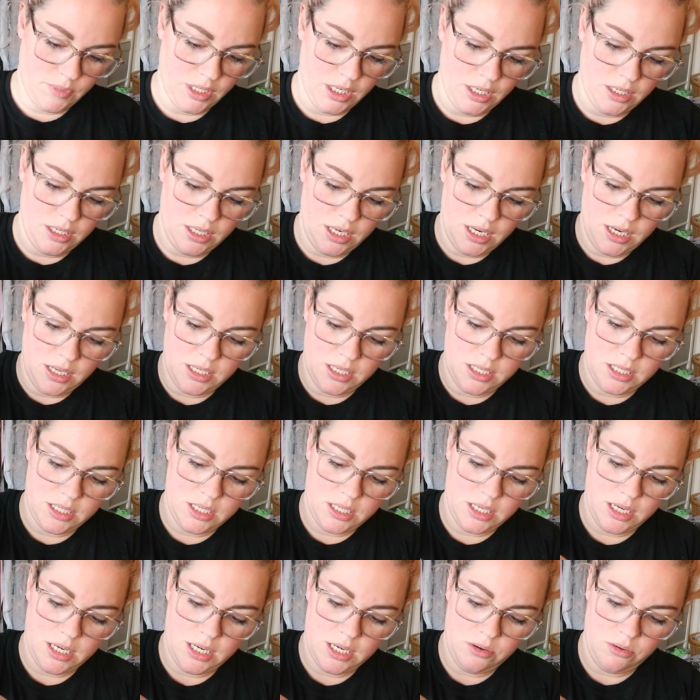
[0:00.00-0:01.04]
And again, this is
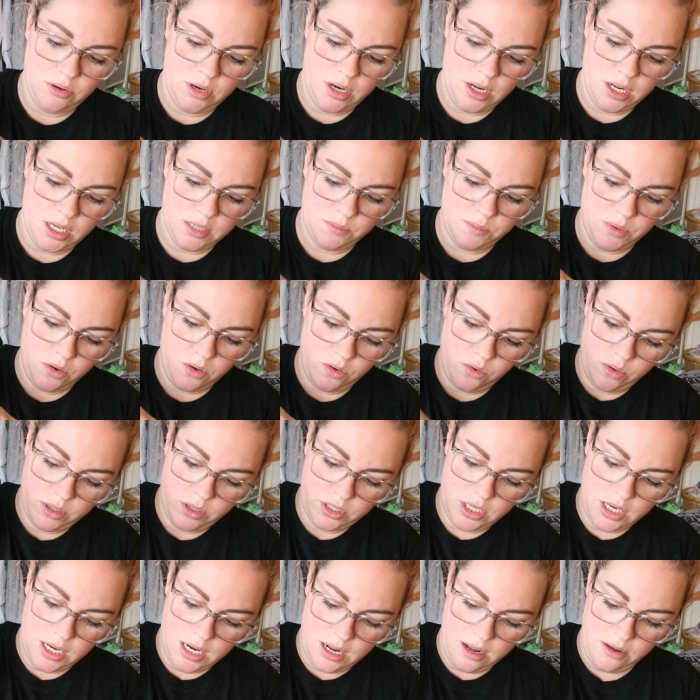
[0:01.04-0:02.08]
like a little glass bottle,
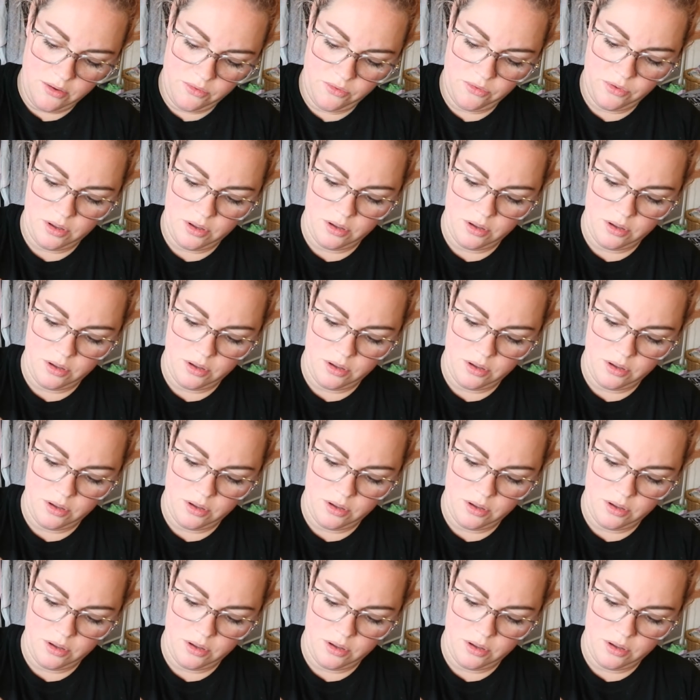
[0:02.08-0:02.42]
which I love.